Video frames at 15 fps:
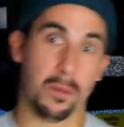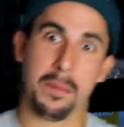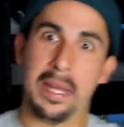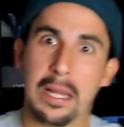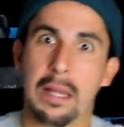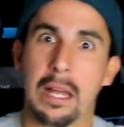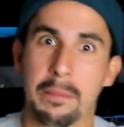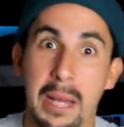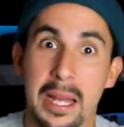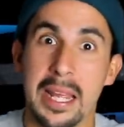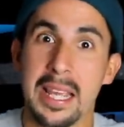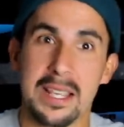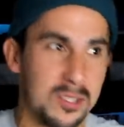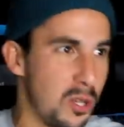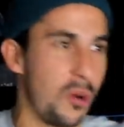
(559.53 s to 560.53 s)
We made a lot of
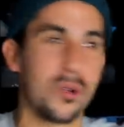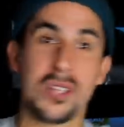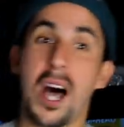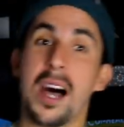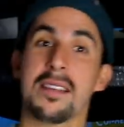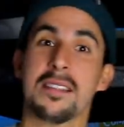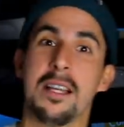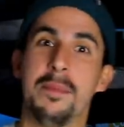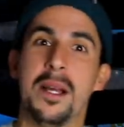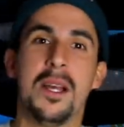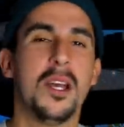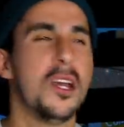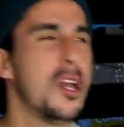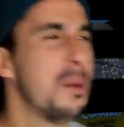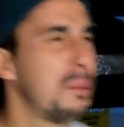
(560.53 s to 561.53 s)
money, so it was awesome.
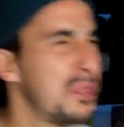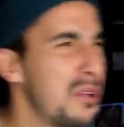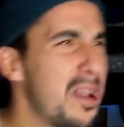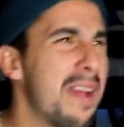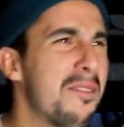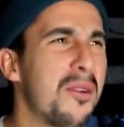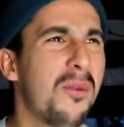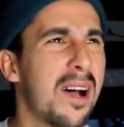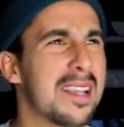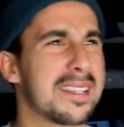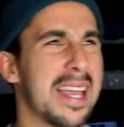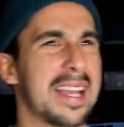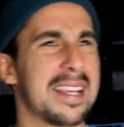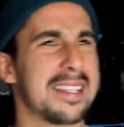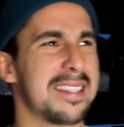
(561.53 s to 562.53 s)
But there never was
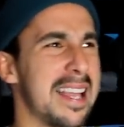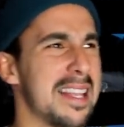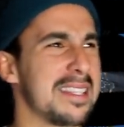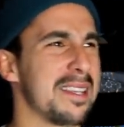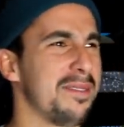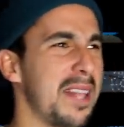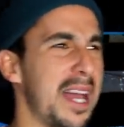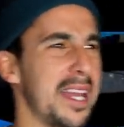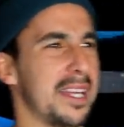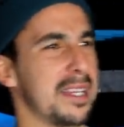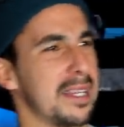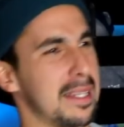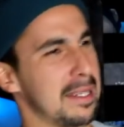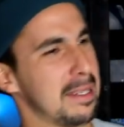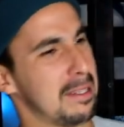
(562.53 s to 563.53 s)
like a sense of
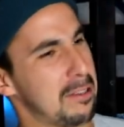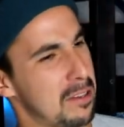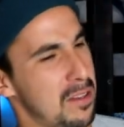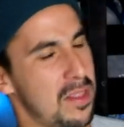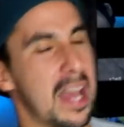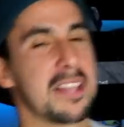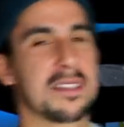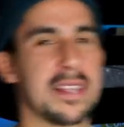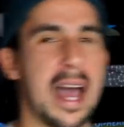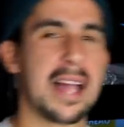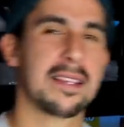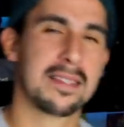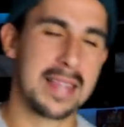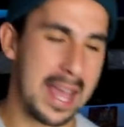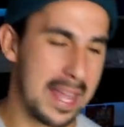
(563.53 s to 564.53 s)
like that that